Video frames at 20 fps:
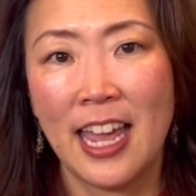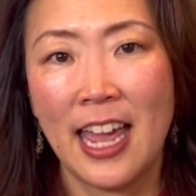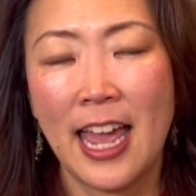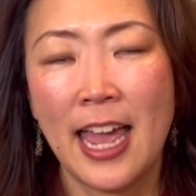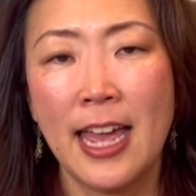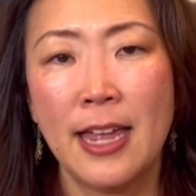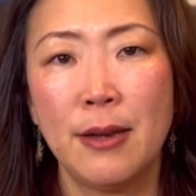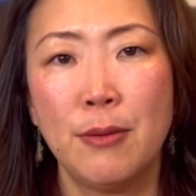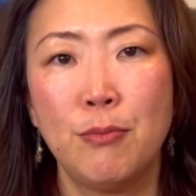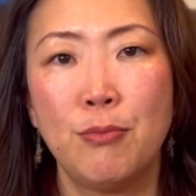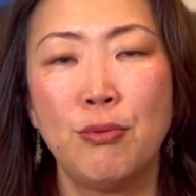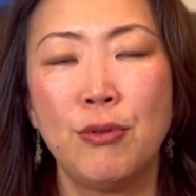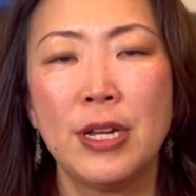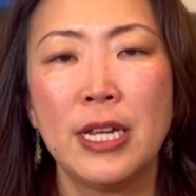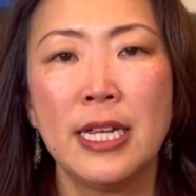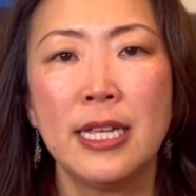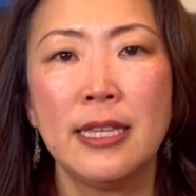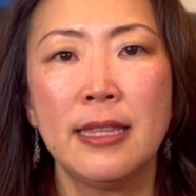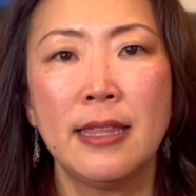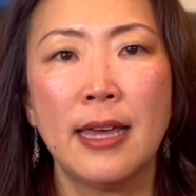and
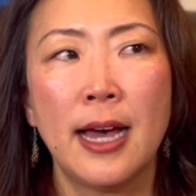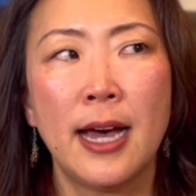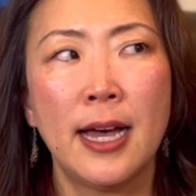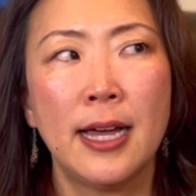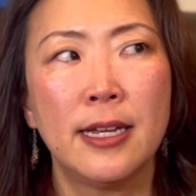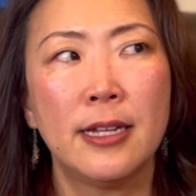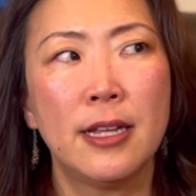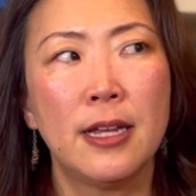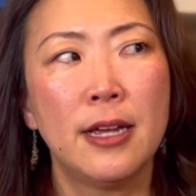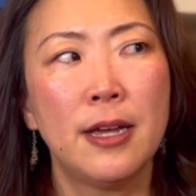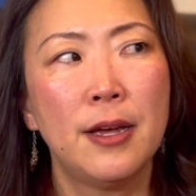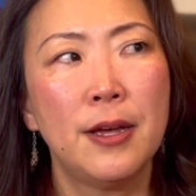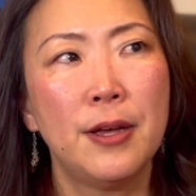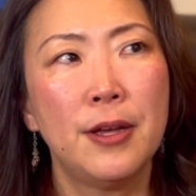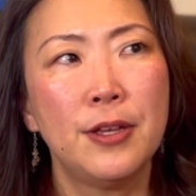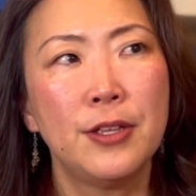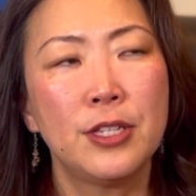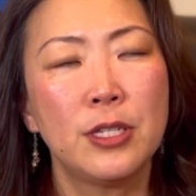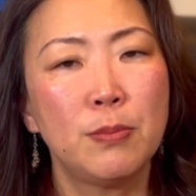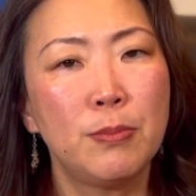bring that
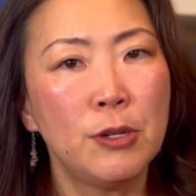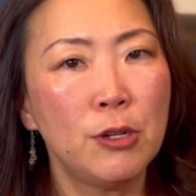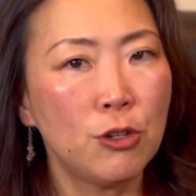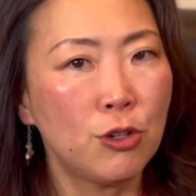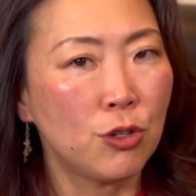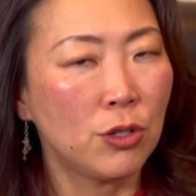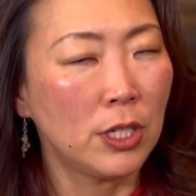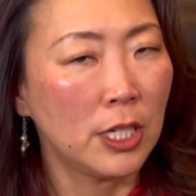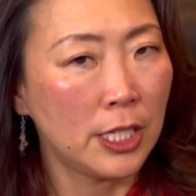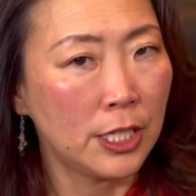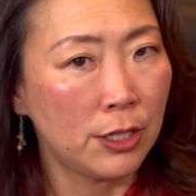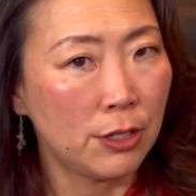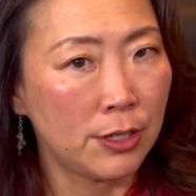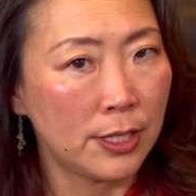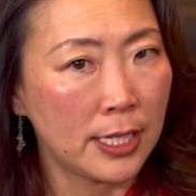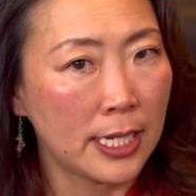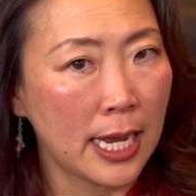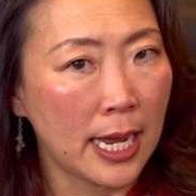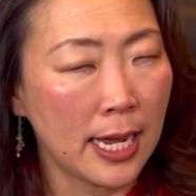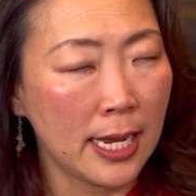spiritual
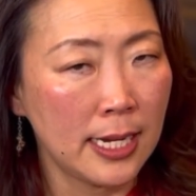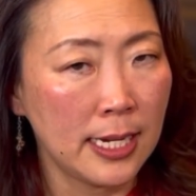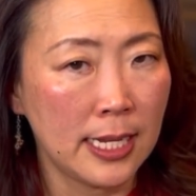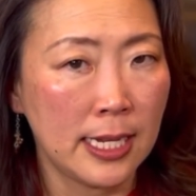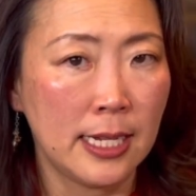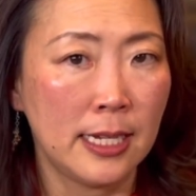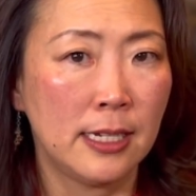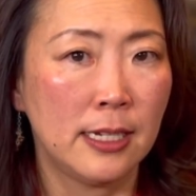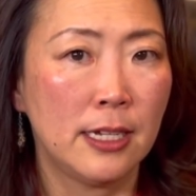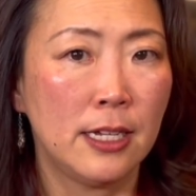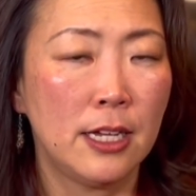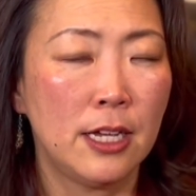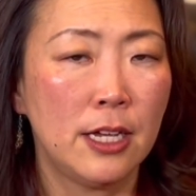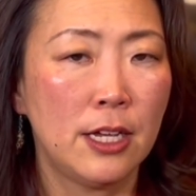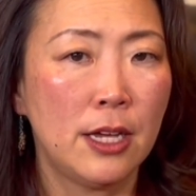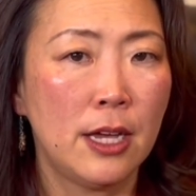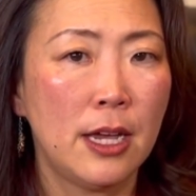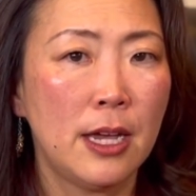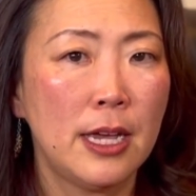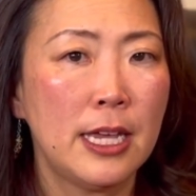understanding,
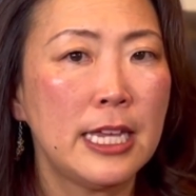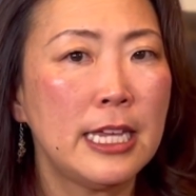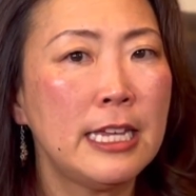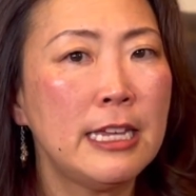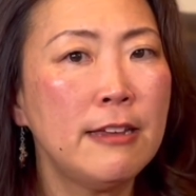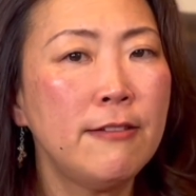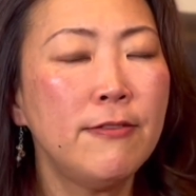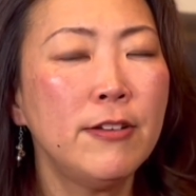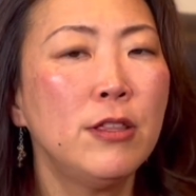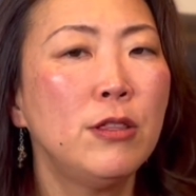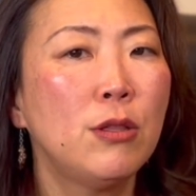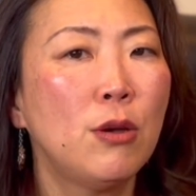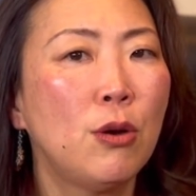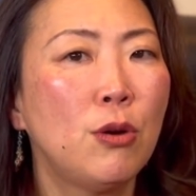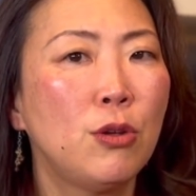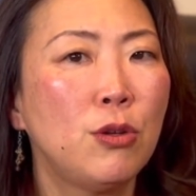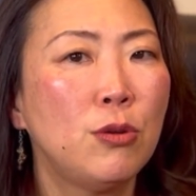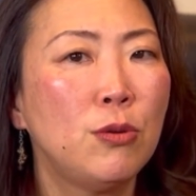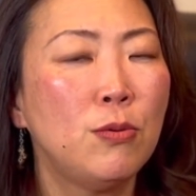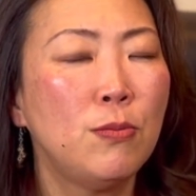even though
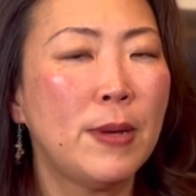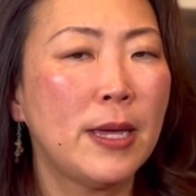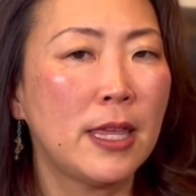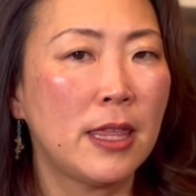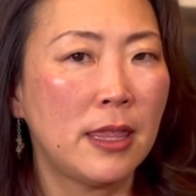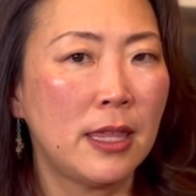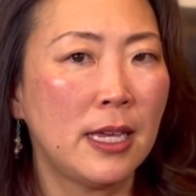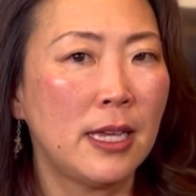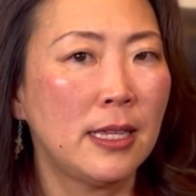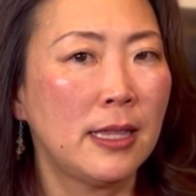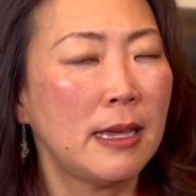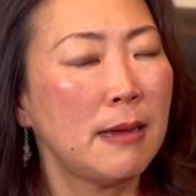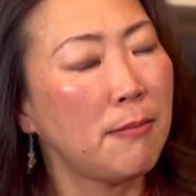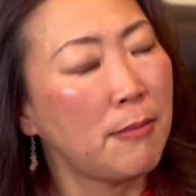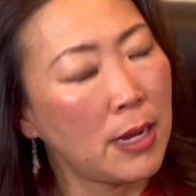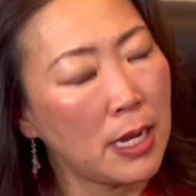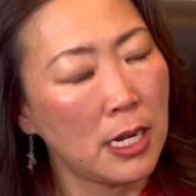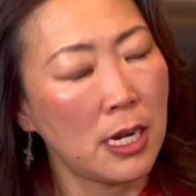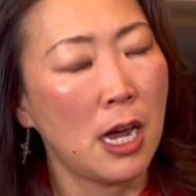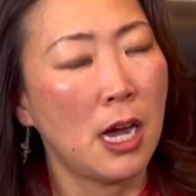you may think they
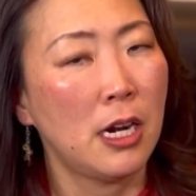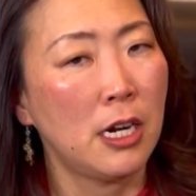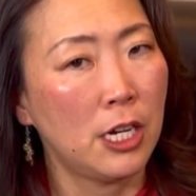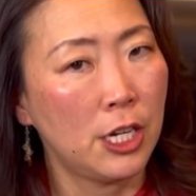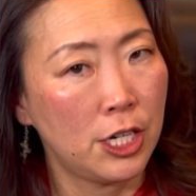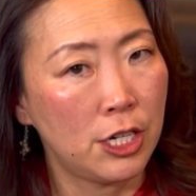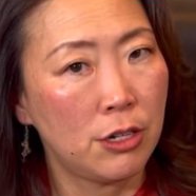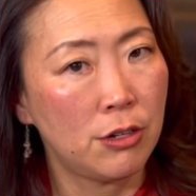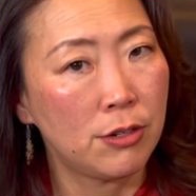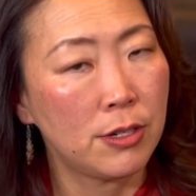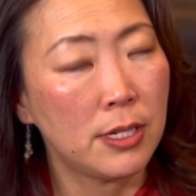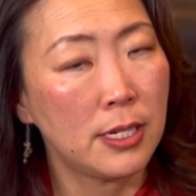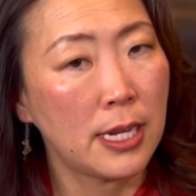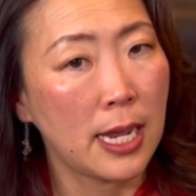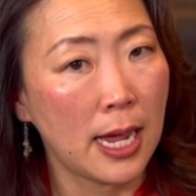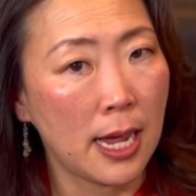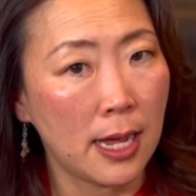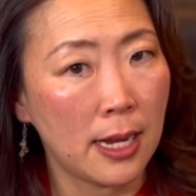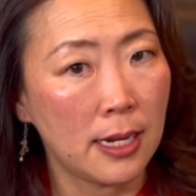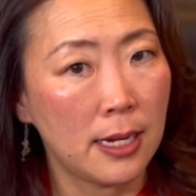may not
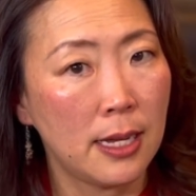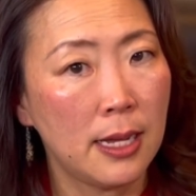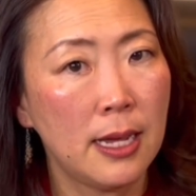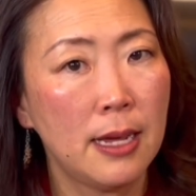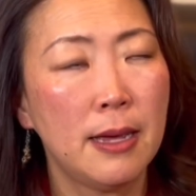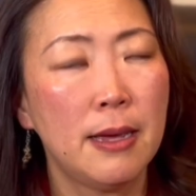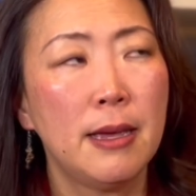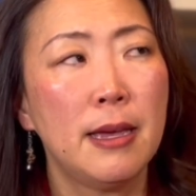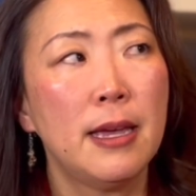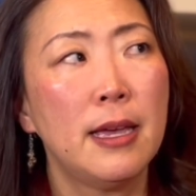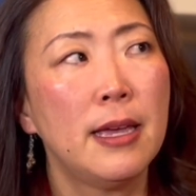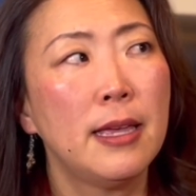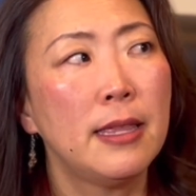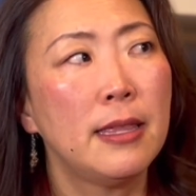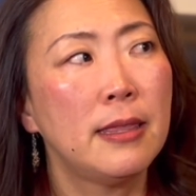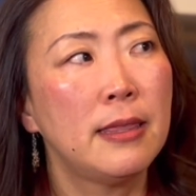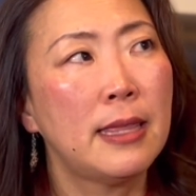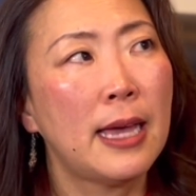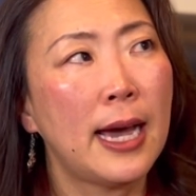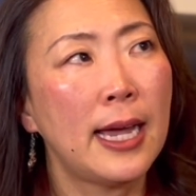understand.
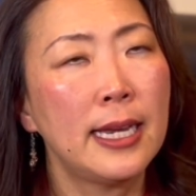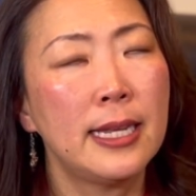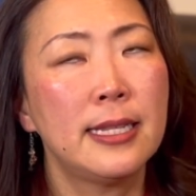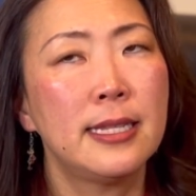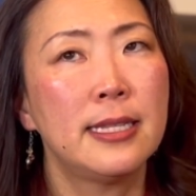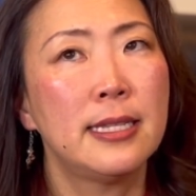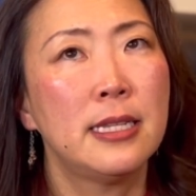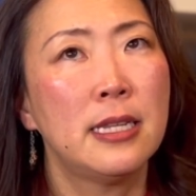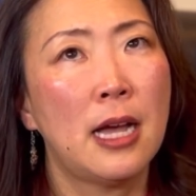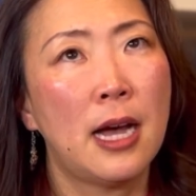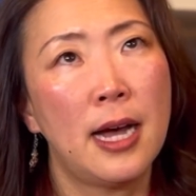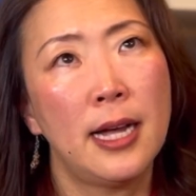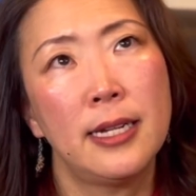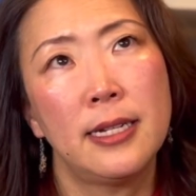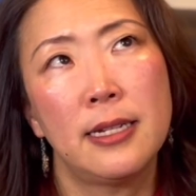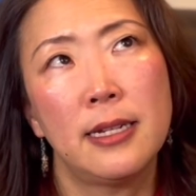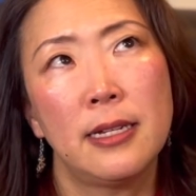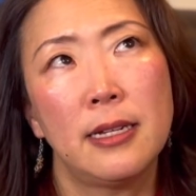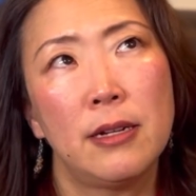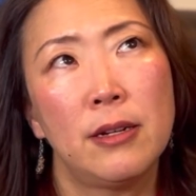That is not
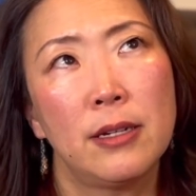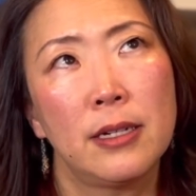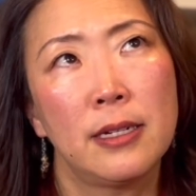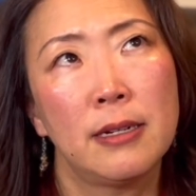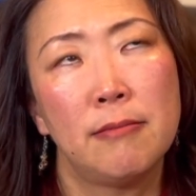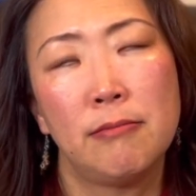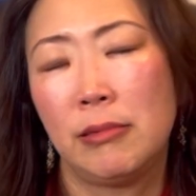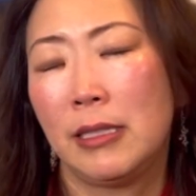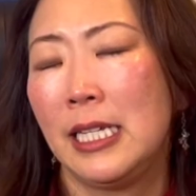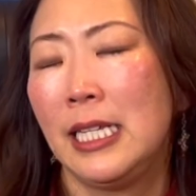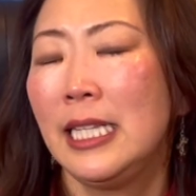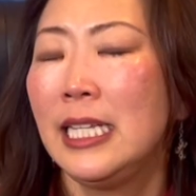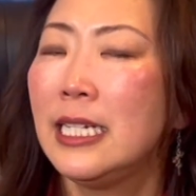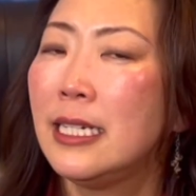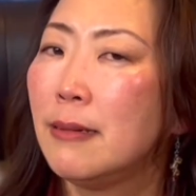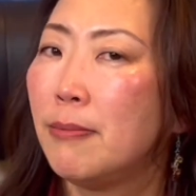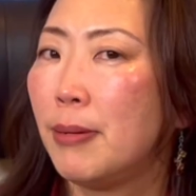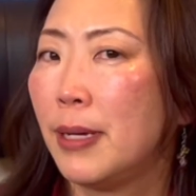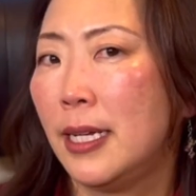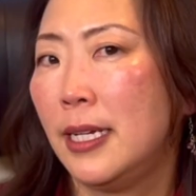completely
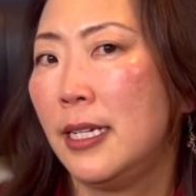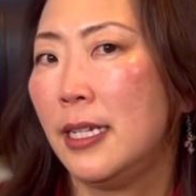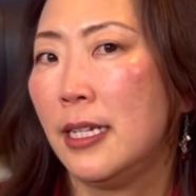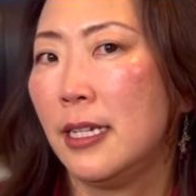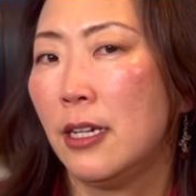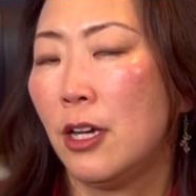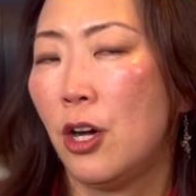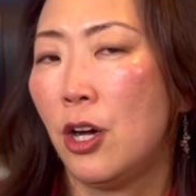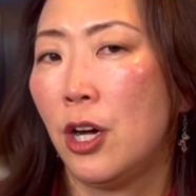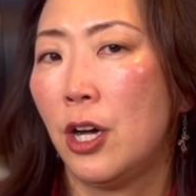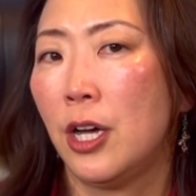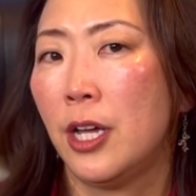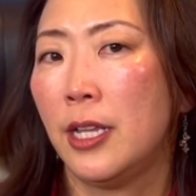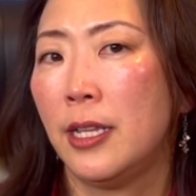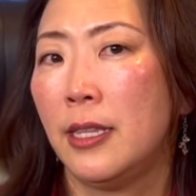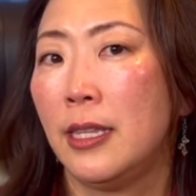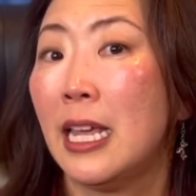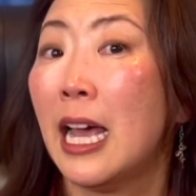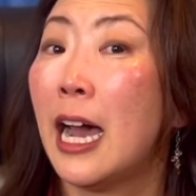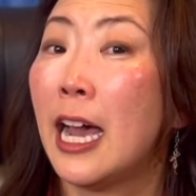dependent on
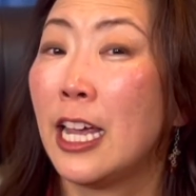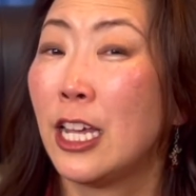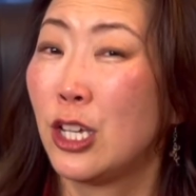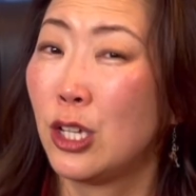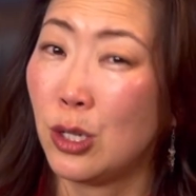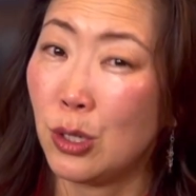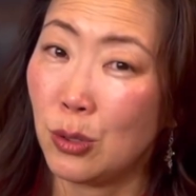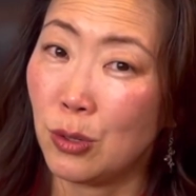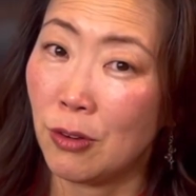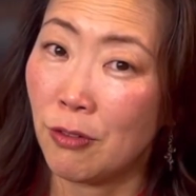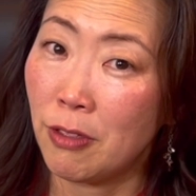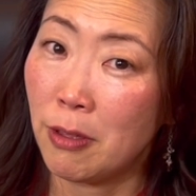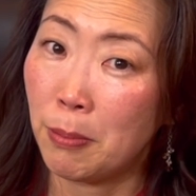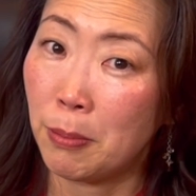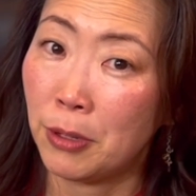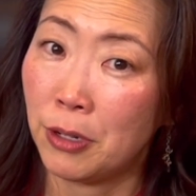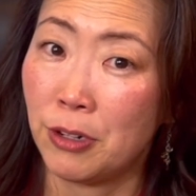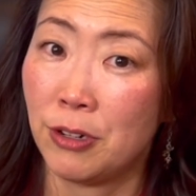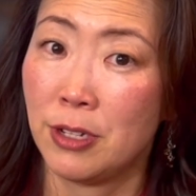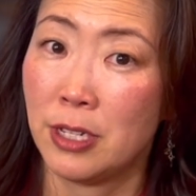the IQ of the
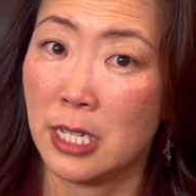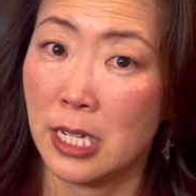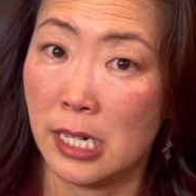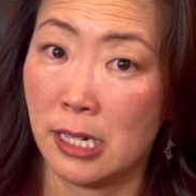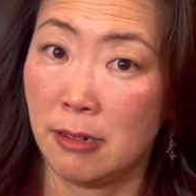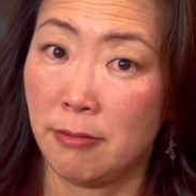person.